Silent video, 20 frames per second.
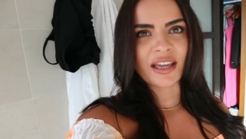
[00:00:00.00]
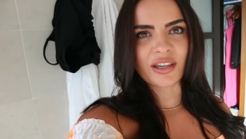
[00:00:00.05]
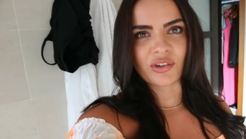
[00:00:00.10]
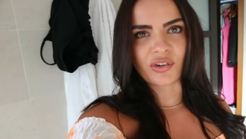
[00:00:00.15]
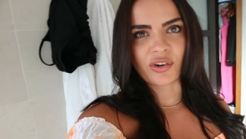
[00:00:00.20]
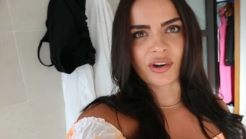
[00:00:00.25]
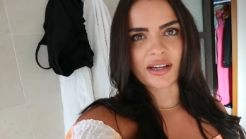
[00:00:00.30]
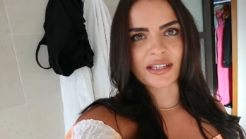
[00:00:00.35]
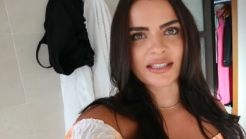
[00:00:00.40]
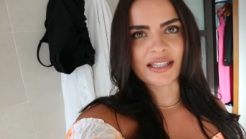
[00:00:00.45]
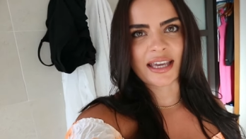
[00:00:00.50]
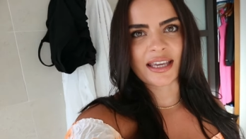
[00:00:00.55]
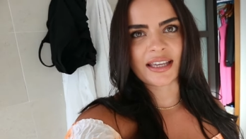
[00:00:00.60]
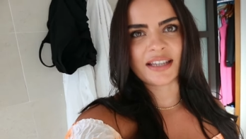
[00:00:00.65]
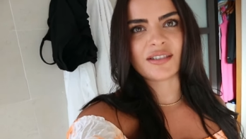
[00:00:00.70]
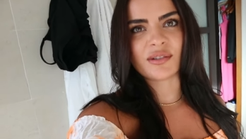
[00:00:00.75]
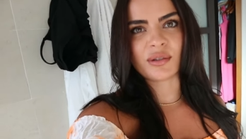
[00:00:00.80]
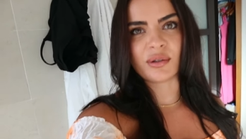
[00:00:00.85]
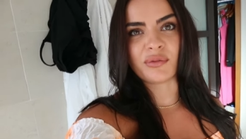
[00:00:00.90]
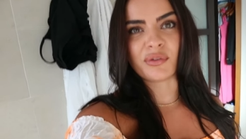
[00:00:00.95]
and try and
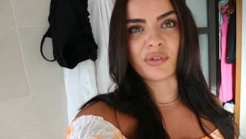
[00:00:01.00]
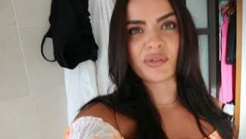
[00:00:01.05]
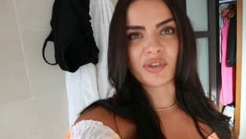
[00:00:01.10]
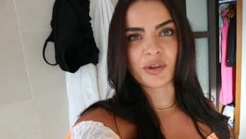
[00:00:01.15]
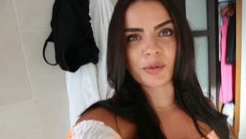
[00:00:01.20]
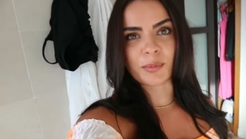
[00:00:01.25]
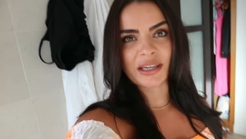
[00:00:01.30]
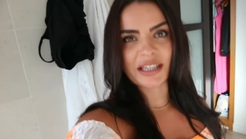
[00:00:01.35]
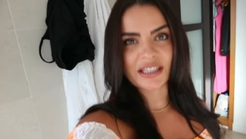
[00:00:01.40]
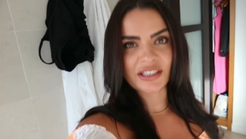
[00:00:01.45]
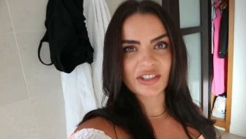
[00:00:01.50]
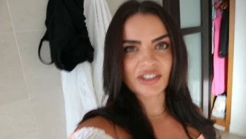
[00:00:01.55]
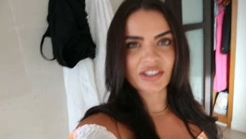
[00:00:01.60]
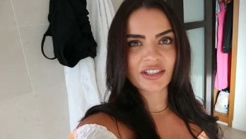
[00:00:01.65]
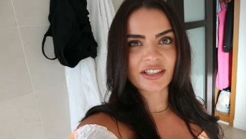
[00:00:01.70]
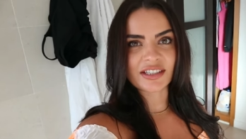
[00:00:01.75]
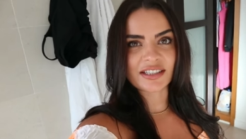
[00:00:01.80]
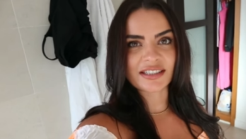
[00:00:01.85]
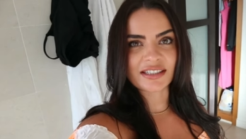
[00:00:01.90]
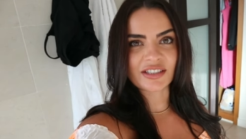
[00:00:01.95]
take sort of a few
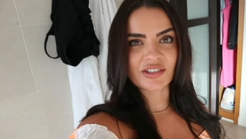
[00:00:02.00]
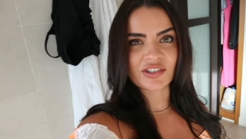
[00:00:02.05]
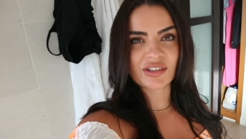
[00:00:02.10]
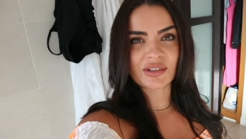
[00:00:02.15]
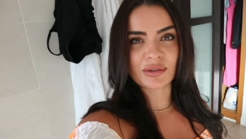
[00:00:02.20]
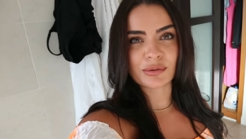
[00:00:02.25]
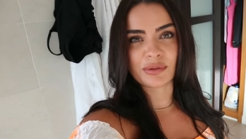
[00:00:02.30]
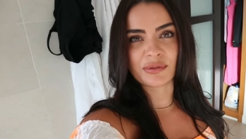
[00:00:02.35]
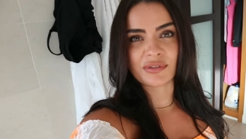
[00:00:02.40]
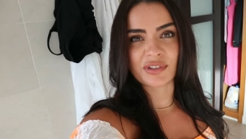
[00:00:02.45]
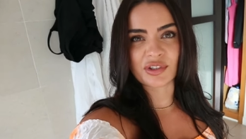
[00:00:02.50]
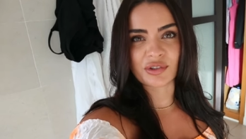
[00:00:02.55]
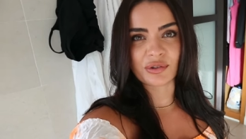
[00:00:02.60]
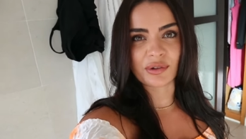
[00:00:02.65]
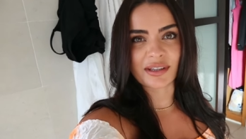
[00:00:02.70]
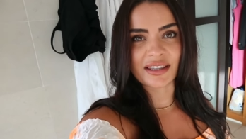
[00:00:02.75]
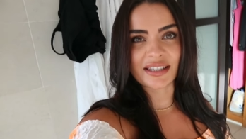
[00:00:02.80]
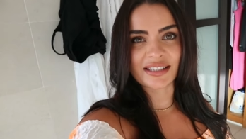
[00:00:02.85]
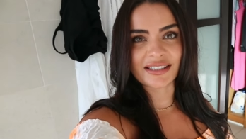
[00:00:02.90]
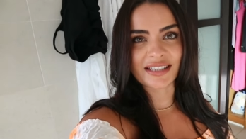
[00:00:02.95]
pictures and just sort of
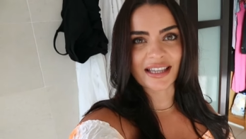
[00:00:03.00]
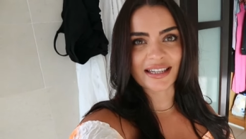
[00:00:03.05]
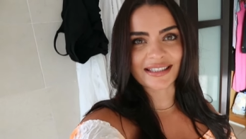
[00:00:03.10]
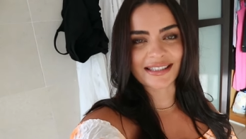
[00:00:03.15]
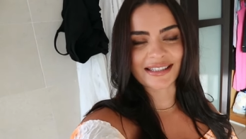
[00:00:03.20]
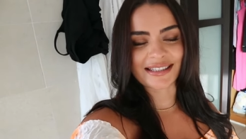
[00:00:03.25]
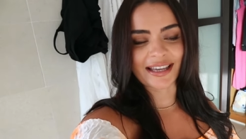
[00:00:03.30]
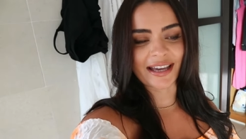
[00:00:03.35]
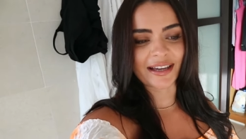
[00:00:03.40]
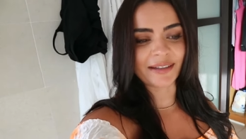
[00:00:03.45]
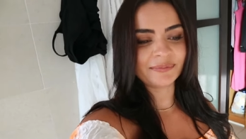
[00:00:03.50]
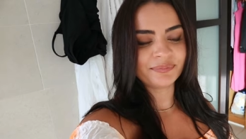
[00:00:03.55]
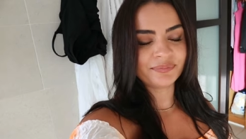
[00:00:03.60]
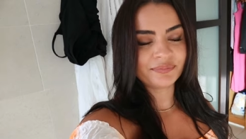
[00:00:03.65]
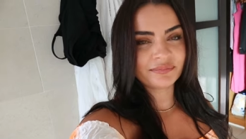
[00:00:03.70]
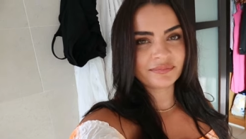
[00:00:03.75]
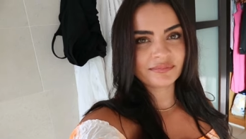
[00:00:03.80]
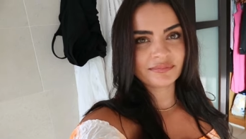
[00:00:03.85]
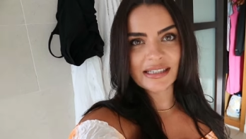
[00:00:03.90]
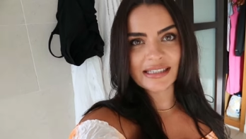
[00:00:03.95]
enjoy the sunset
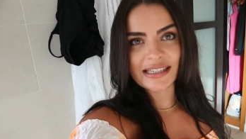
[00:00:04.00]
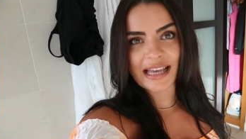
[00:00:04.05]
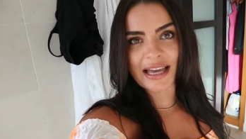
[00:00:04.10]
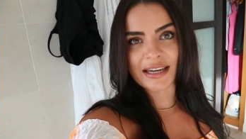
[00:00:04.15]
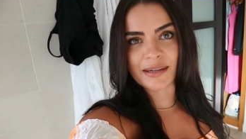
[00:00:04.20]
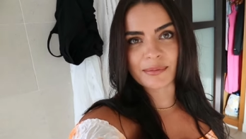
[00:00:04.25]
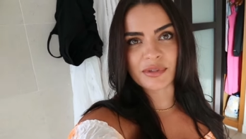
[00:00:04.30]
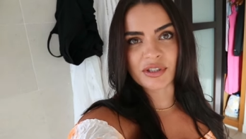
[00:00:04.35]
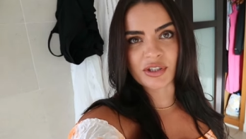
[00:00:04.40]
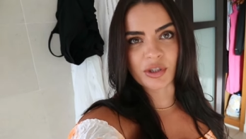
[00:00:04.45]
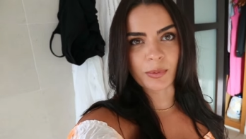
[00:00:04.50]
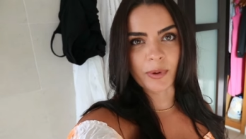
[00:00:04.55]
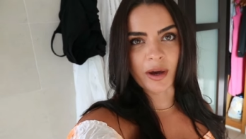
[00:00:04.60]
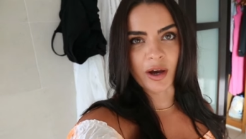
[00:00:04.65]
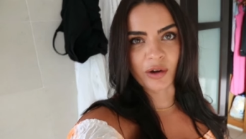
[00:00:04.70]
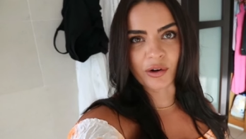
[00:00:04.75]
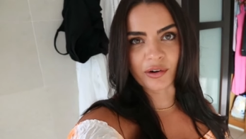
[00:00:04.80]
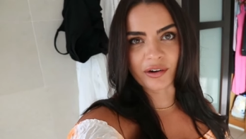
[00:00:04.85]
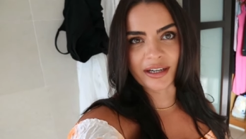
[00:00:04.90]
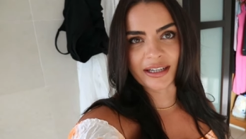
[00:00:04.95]
Tanim's super
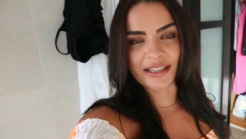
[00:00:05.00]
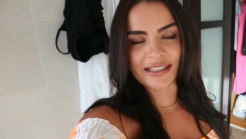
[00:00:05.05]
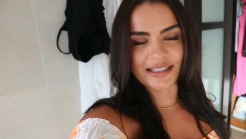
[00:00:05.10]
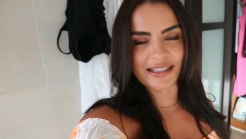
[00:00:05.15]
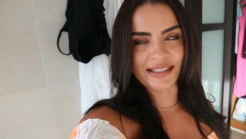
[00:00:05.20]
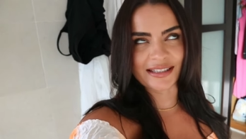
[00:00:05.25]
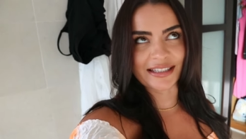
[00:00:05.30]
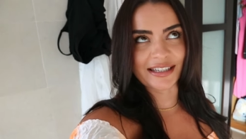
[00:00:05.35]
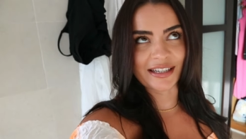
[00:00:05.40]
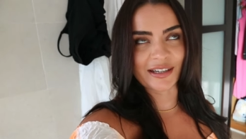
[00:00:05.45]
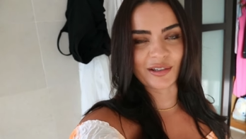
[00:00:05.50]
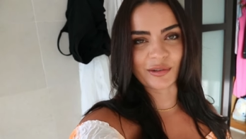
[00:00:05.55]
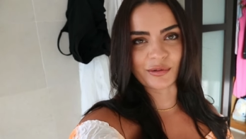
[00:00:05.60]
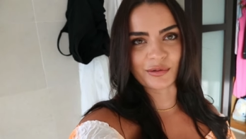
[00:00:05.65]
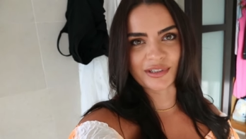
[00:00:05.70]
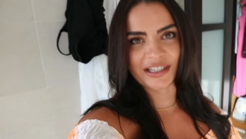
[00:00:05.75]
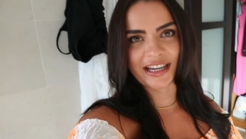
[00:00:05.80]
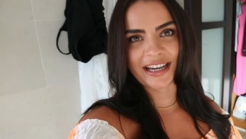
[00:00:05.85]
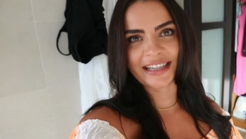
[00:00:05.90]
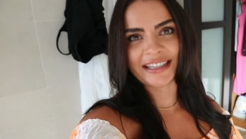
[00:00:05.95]
hungry because he hasn't eaten
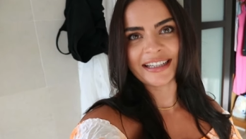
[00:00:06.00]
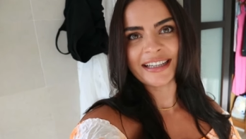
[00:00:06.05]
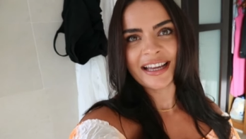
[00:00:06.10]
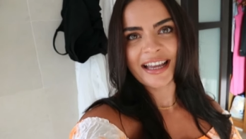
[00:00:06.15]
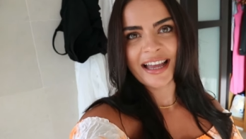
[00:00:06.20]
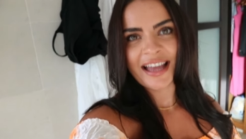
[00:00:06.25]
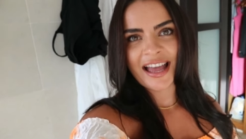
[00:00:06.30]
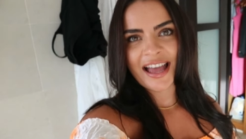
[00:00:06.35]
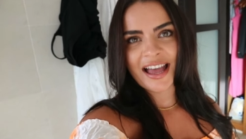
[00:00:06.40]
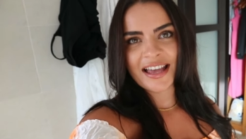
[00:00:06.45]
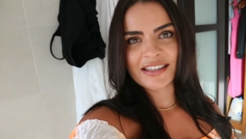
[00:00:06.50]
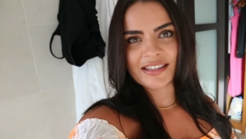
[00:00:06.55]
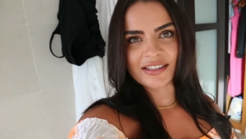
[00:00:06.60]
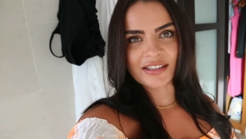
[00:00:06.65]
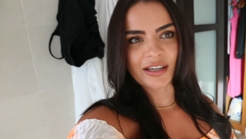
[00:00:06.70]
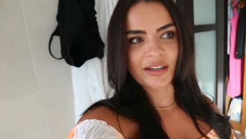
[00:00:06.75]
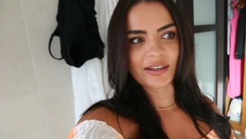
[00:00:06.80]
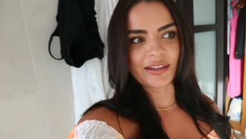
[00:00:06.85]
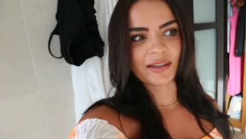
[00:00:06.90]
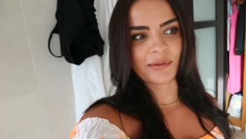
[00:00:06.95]
all day
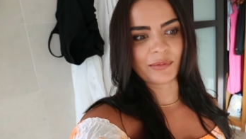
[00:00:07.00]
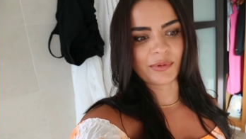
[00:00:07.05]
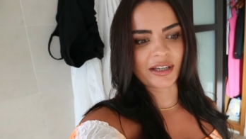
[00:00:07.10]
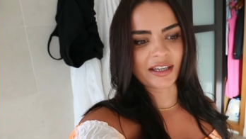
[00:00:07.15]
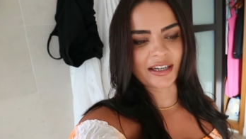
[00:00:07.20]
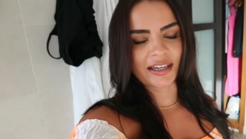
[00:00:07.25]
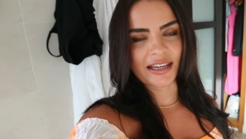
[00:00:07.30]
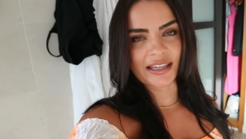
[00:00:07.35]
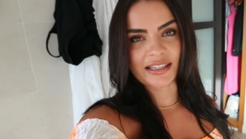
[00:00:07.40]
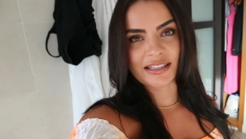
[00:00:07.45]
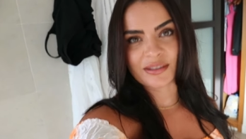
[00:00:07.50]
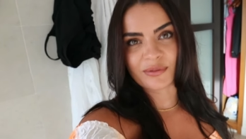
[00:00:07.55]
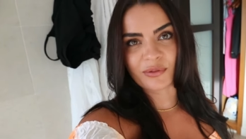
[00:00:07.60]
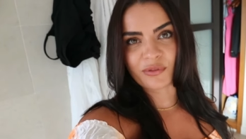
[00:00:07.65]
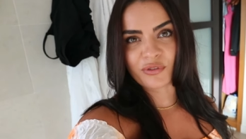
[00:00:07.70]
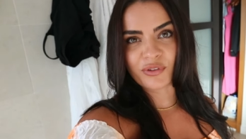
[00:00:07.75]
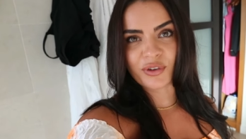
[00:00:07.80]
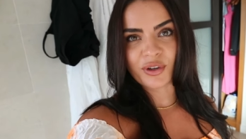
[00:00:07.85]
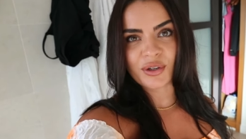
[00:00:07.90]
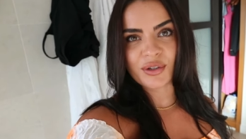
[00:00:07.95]
so then we're gonna get
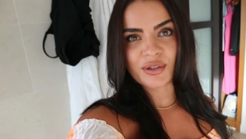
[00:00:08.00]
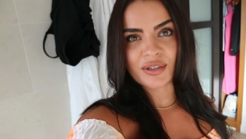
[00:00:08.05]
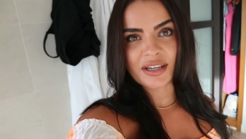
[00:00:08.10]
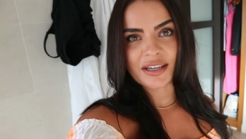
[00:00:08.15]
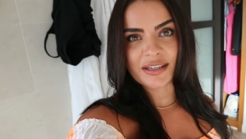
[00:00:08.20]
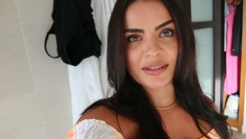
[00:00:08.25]
some food